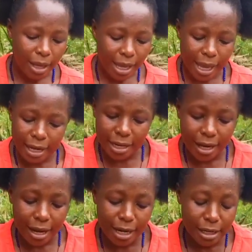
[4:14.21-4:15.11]
Any
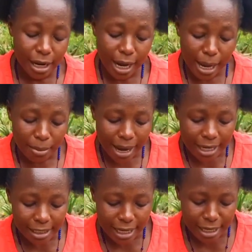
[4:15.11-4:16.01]
can come at
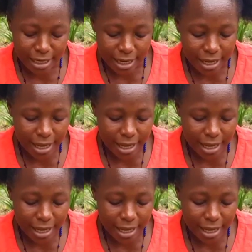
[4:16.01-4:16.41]
any